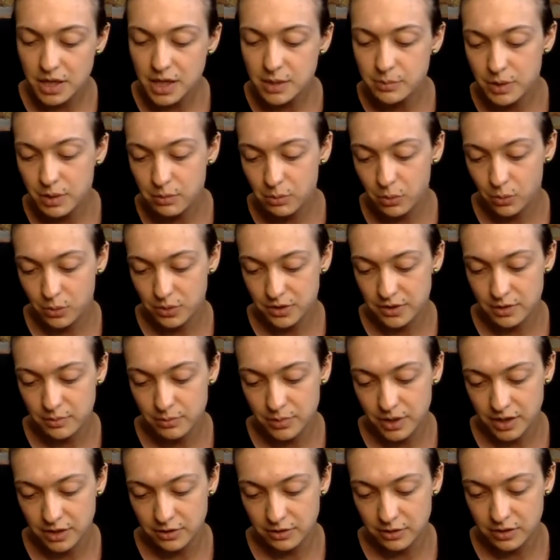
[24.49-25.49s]
Many people with
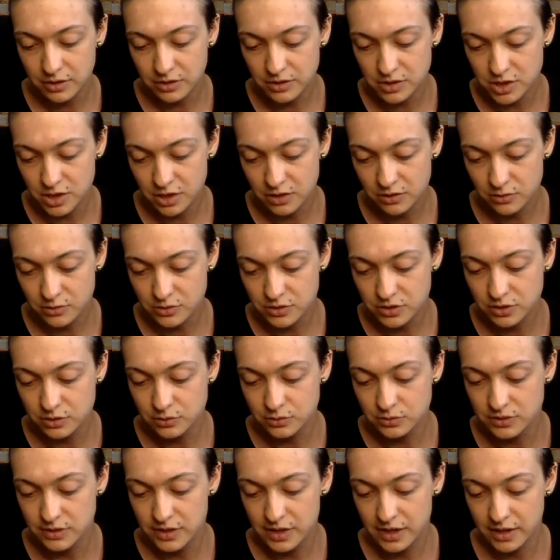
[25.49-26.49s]
non-binary
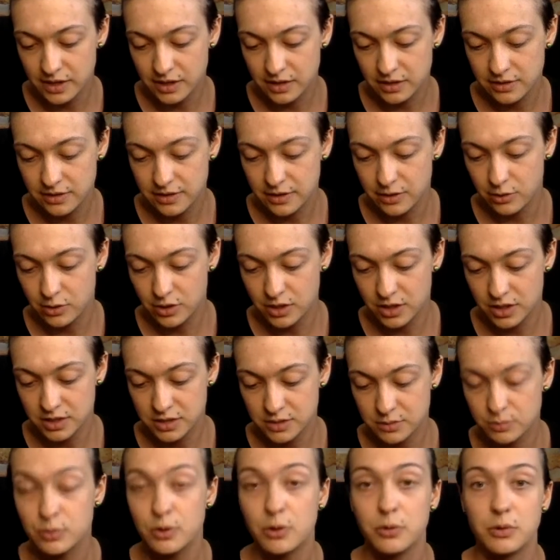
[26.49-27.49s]
genders use they and their
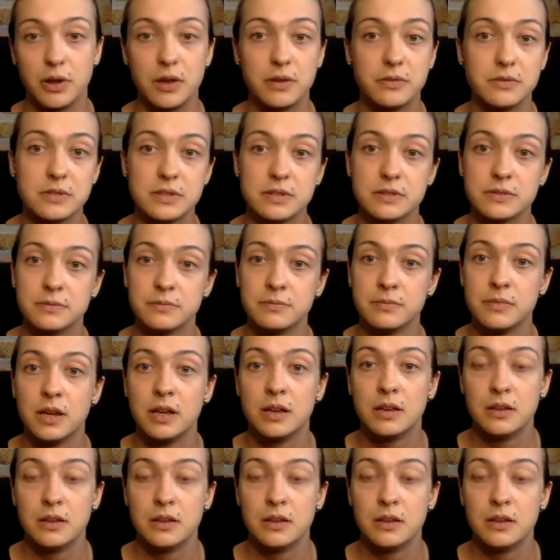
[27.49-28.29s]
as pronouns.